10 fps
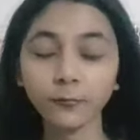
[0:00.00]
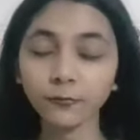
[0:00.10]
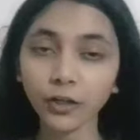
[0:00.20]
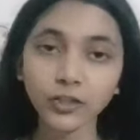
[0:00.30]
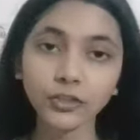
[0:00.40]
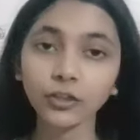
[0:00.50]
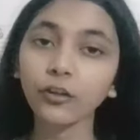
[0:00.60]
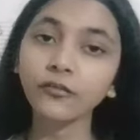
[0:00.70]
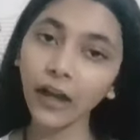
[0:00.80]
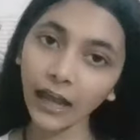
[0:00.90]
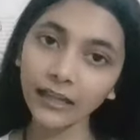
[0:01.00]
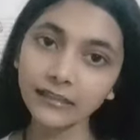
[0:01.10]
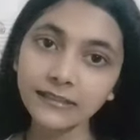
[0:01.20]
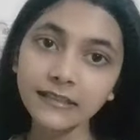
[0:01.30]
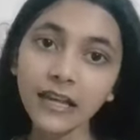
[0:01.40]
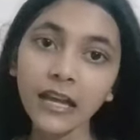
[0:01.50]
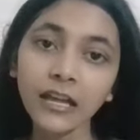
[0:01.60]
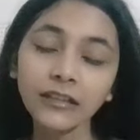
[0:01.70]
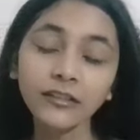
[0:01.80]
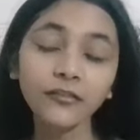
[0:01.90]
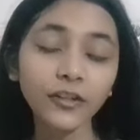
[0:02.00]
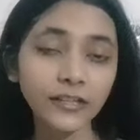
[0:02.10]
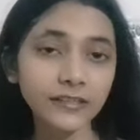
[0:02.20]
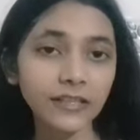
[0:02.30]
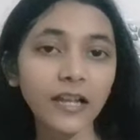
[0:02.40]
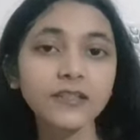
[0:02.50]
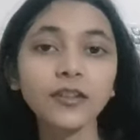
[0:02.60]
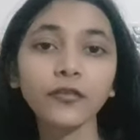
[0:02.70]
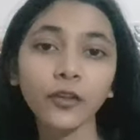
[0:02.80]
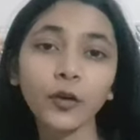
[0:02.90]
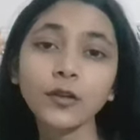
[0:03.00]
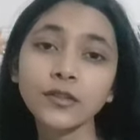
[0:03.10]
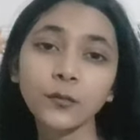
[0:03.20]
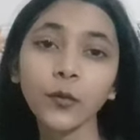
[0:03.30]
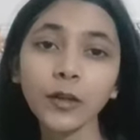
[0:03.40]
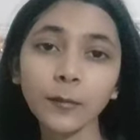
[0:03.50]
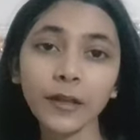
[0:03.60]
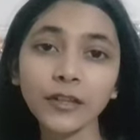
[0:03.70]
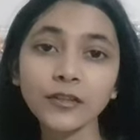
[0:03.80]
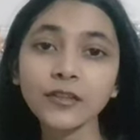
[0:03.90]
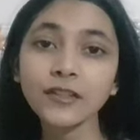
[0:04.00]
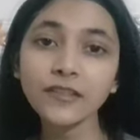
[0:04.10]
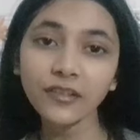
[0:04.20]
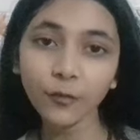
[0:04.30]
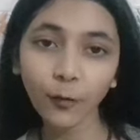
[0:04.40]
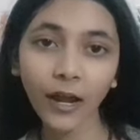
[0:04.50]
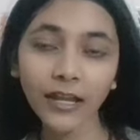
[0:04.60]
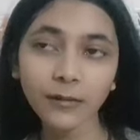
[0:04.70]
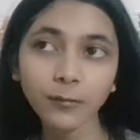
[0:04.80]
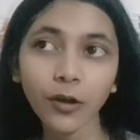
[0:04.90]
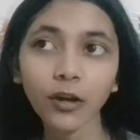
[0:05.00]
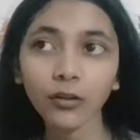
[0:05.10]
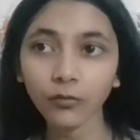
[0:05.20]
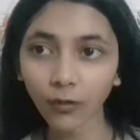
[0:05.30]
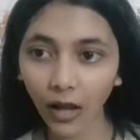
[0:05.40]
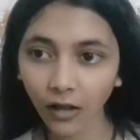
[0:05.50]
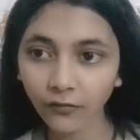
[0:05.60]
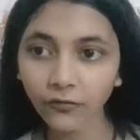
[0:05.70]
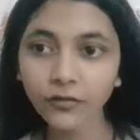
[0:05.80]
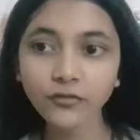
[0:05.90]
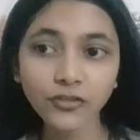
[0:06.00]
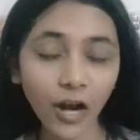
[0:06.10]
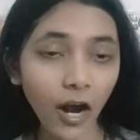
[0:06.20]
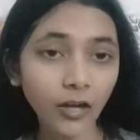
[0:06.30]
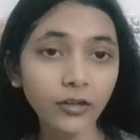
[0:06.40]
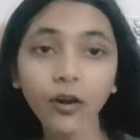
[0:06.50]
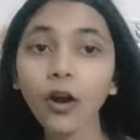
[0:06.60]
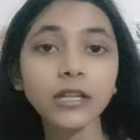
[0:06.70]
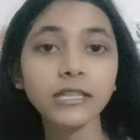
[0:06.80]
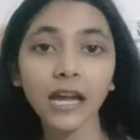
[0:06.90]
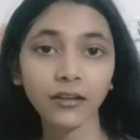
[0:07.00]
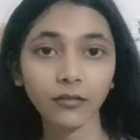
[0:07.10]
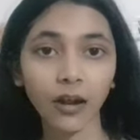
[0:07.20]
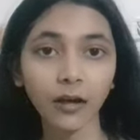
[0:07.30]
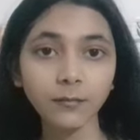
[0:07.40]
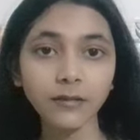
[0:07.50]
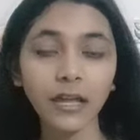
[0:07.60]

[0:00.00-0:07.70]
version of IELTS, the first task of yours will be to describe a graph, chart or diagram.